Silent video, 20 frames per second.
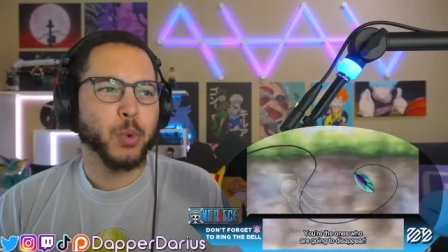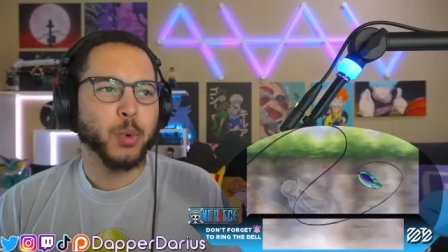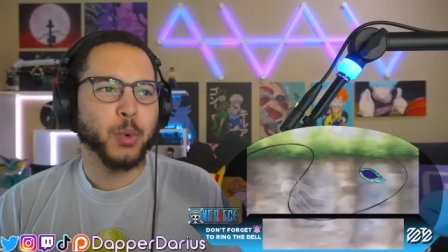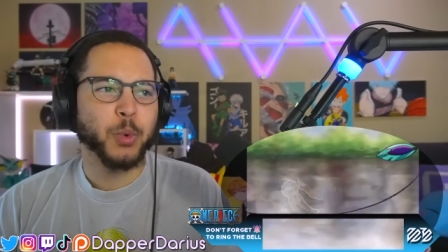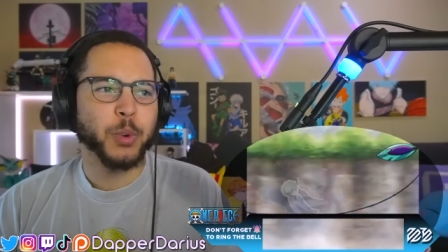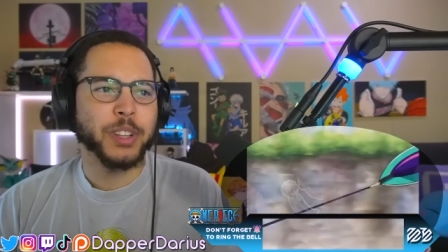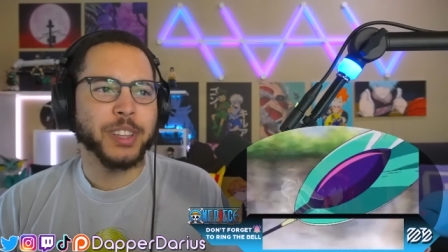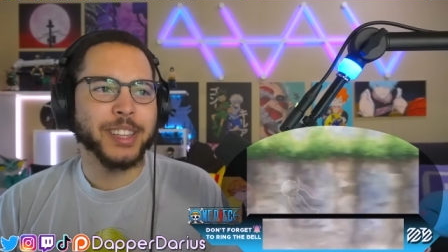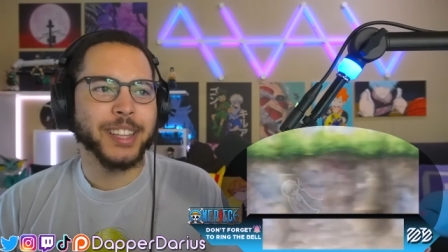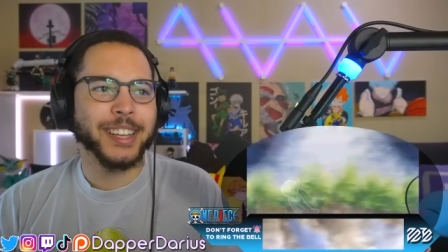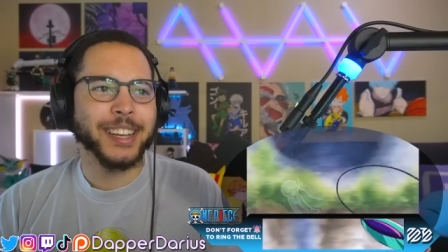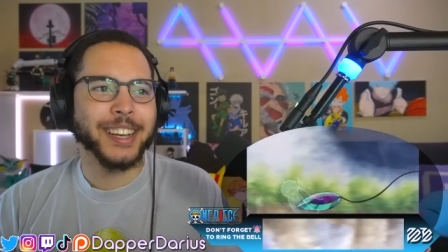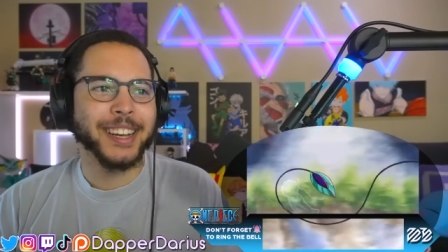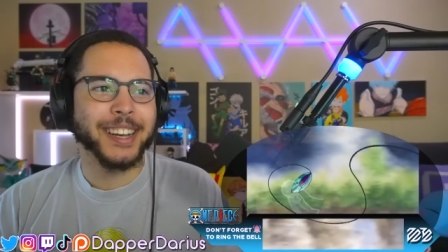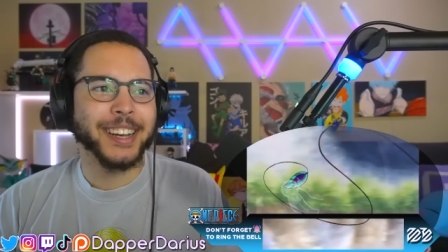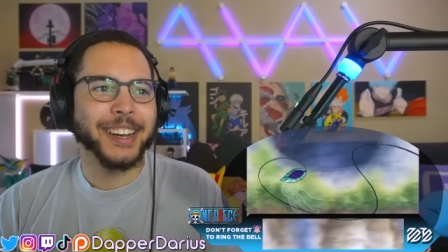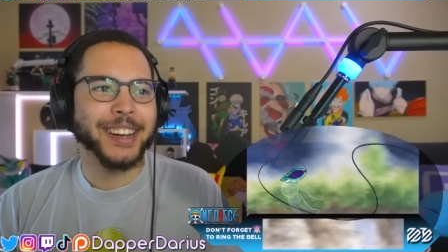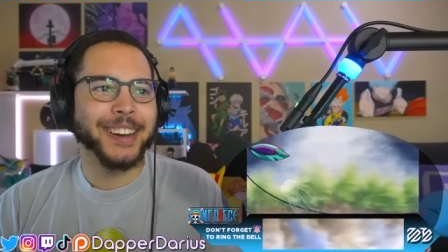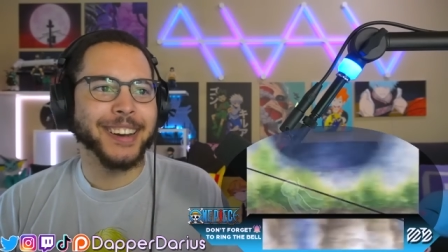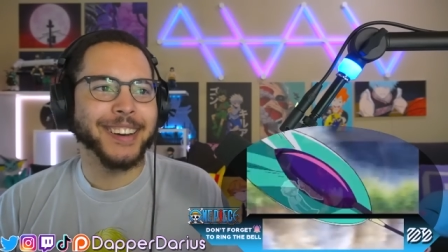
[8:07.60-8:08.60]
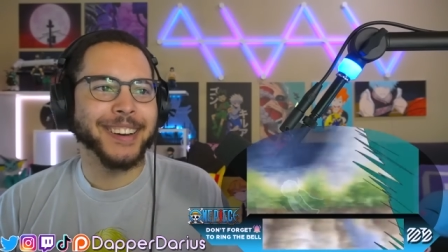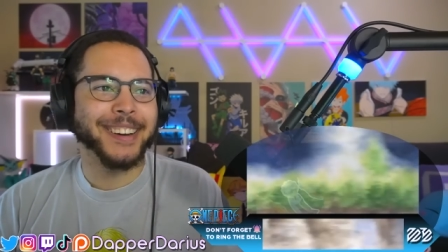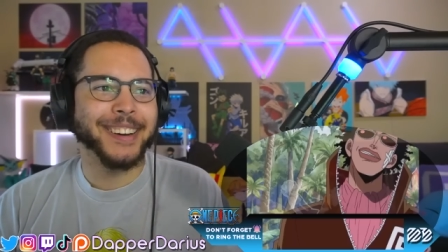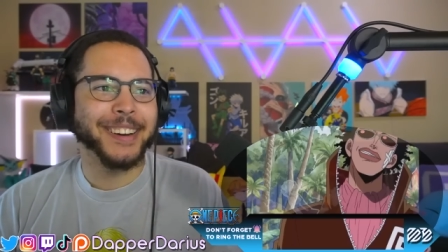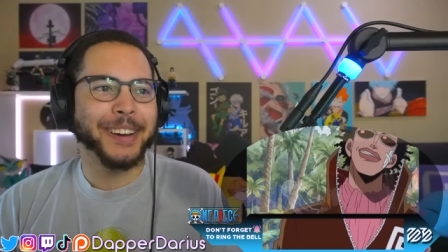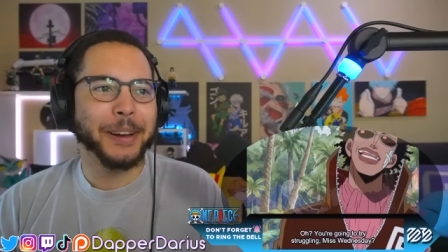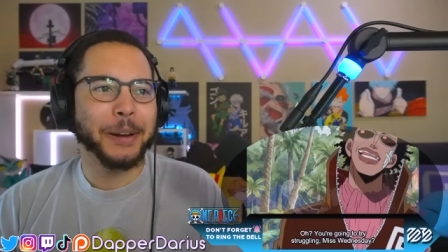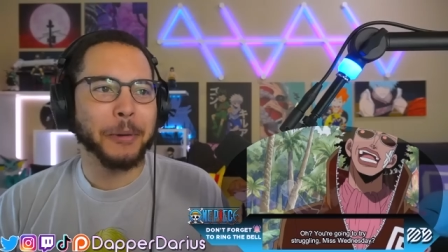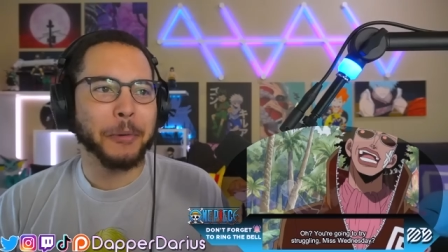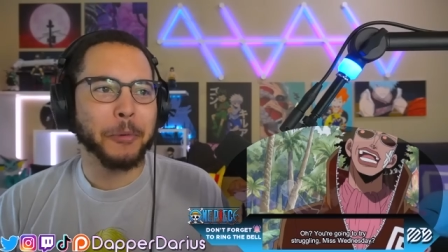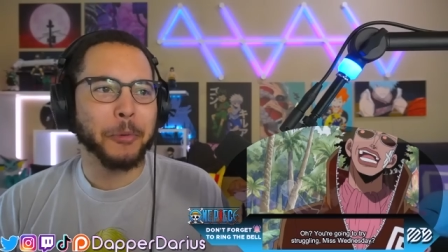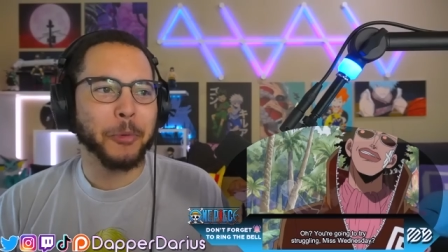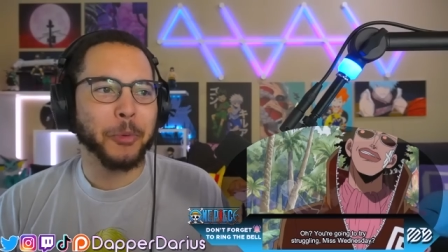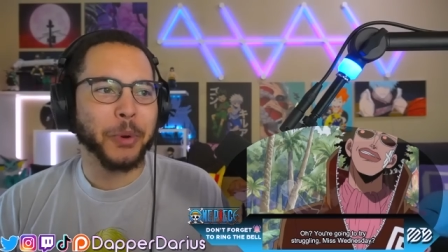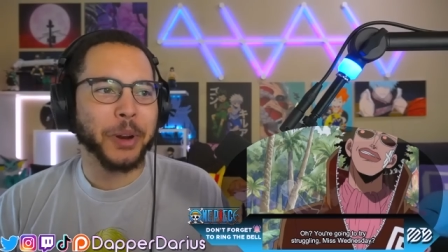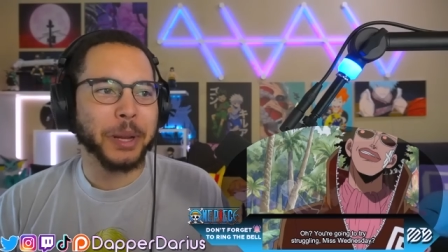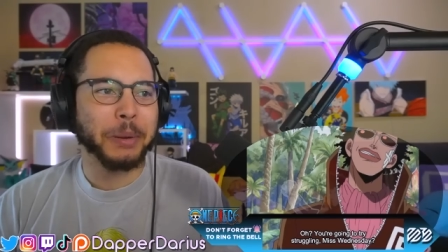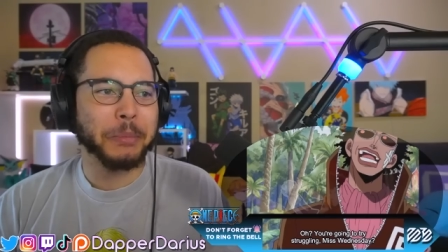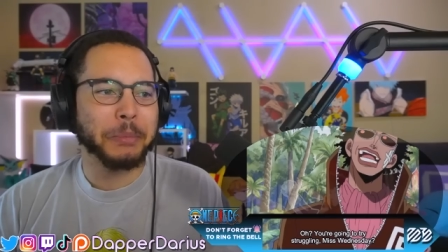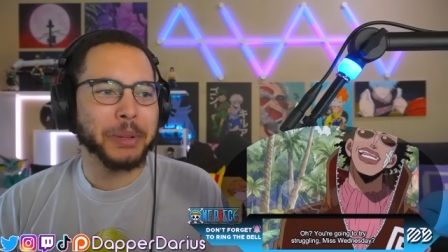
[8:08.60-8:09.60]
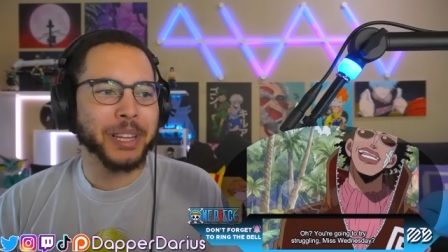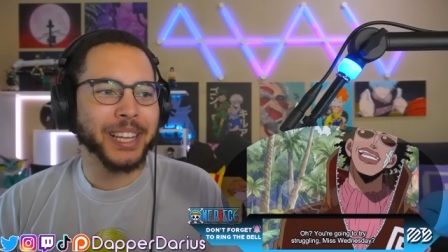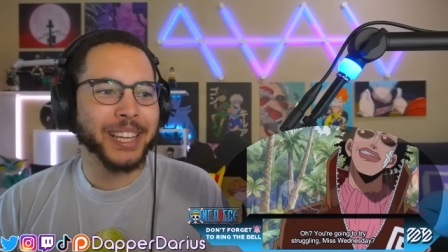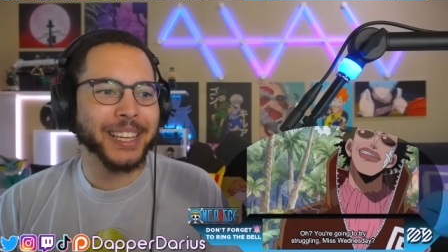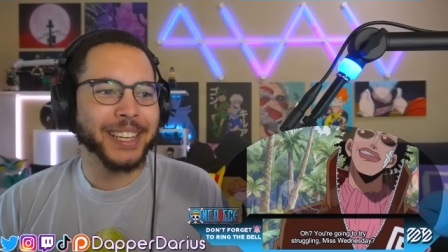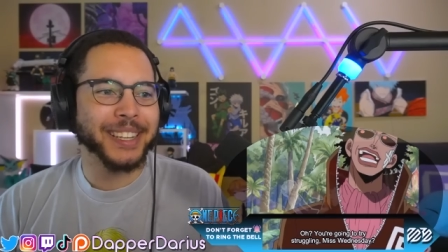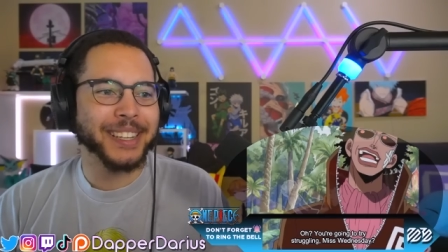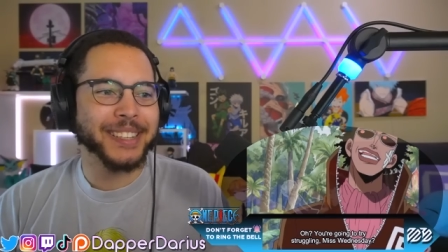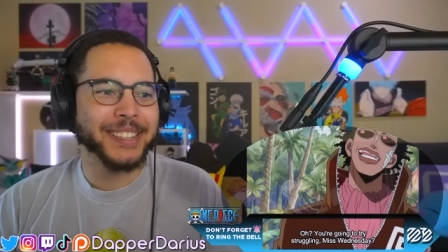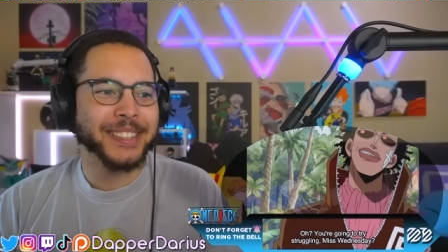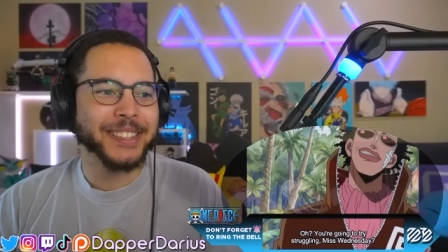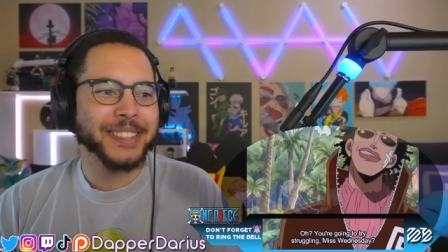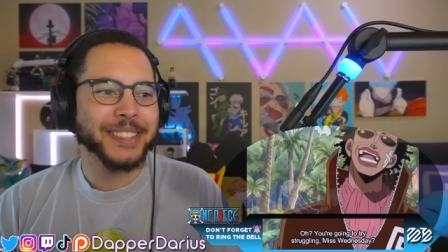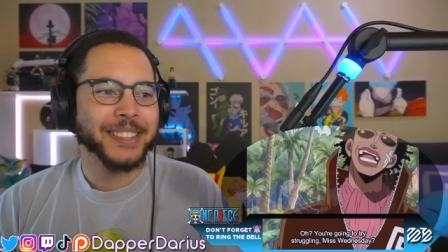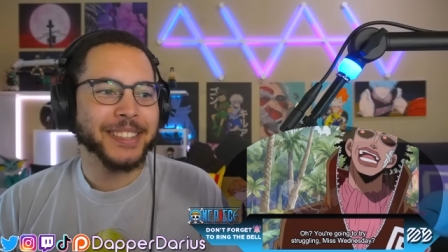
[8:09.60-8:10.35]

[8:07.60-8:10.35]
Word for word: With the uh, ring blades?